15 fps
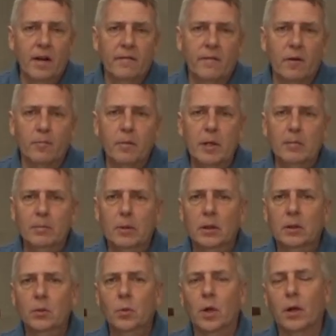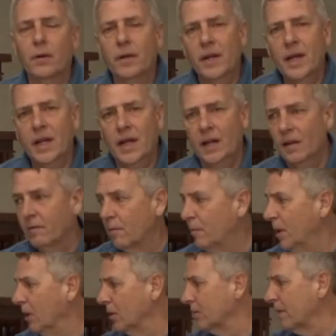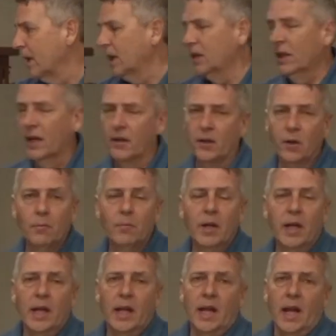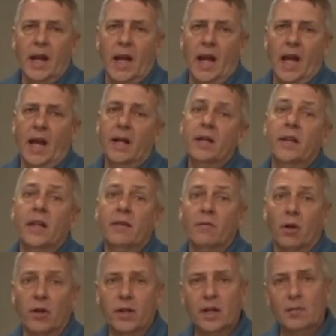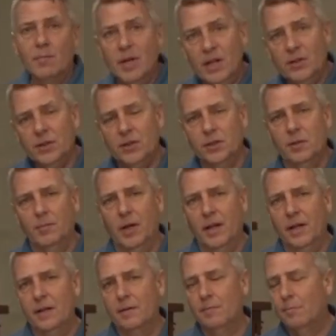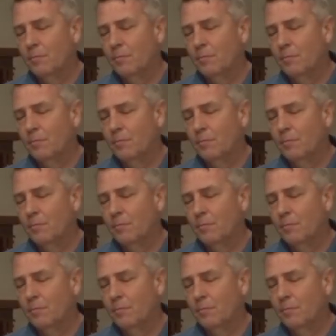for people who already have a Mills Violano and they've already got a MIDI system on it.